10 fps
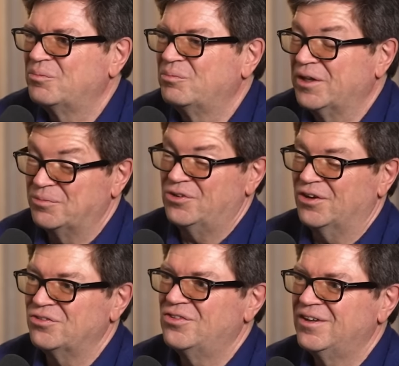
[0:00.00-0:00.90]
by
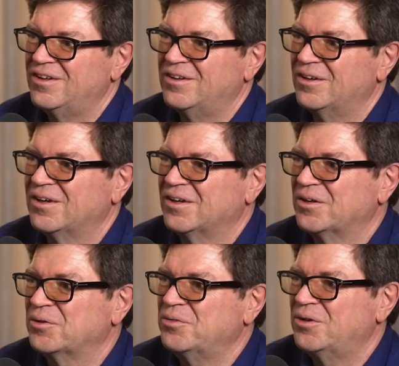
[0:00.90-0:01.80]
themselves. They
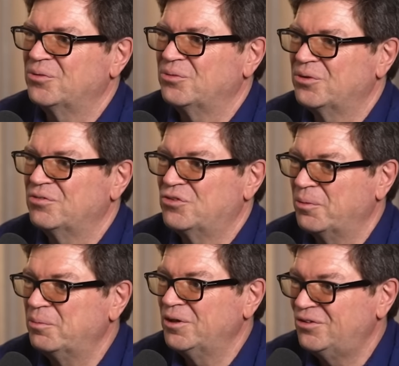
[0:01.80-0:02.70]
uh, you know we have some
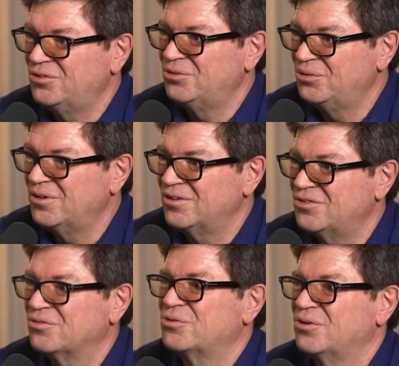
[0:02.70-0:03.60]
ability to do
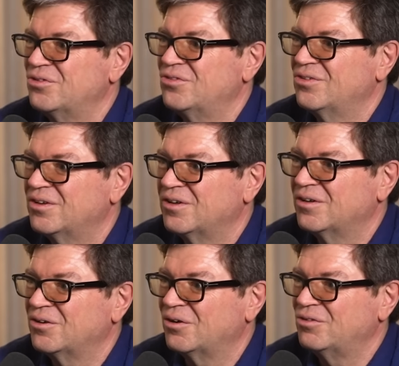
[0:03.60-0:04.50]
this, of course,
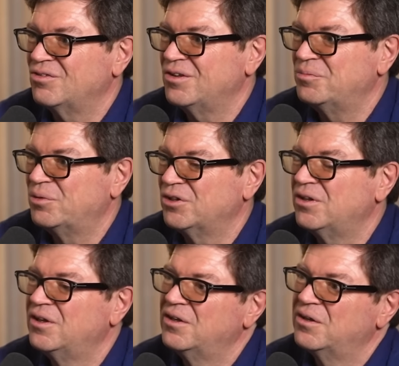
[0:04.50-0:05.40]
uh, obviously, but
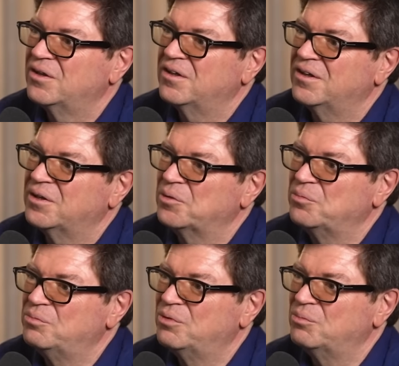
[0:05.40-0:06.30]

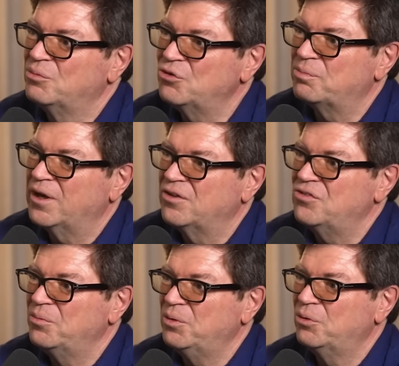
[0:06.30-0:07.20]
um, but most
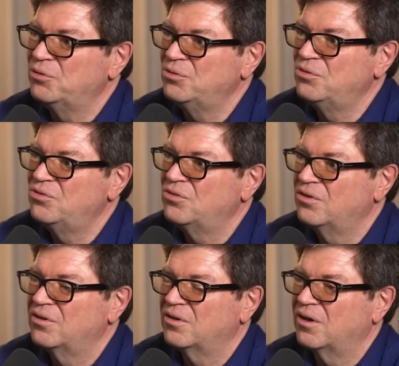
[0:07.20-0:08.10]
plans that people use
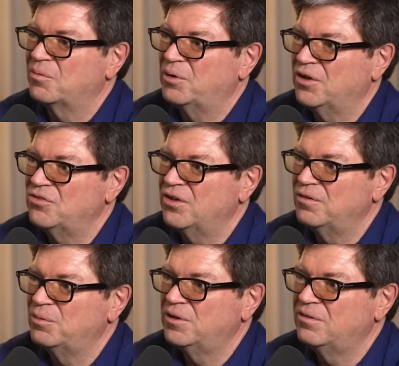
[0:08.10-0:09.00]
are plans that
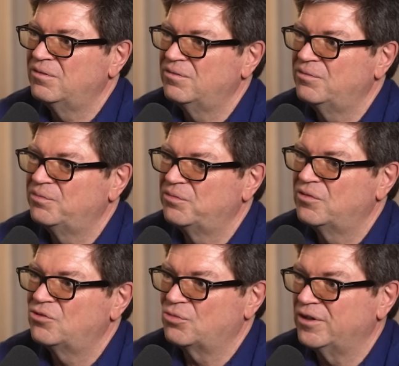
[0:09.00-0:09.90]
they've been
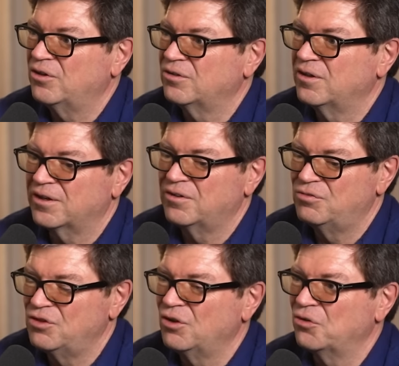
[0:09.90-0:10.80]
trained on. Like
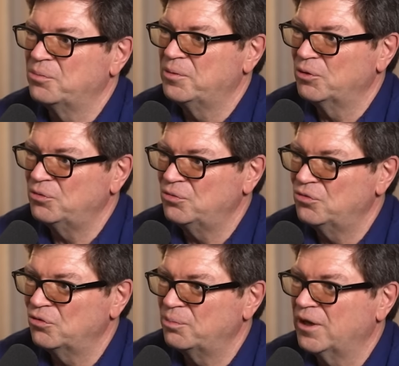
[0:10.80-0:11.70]
they've seen other people
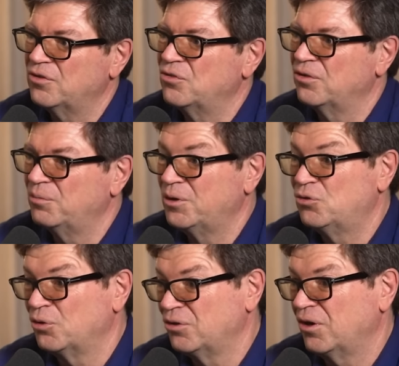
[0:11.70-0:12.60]
use those plans, or they've been
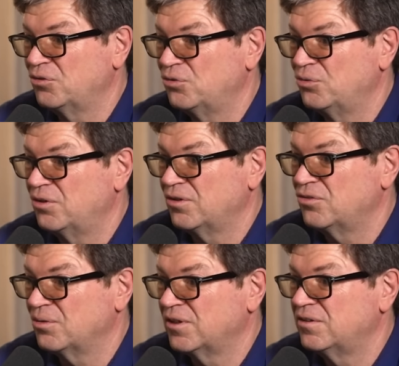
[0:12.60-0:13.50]
told how to do
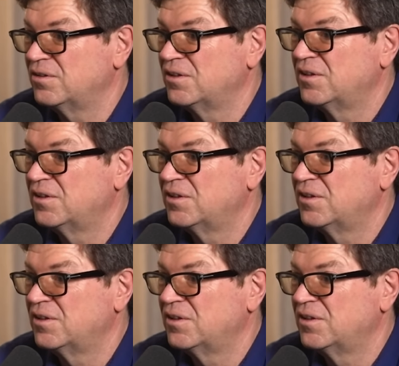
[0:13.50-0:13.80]
things. Right.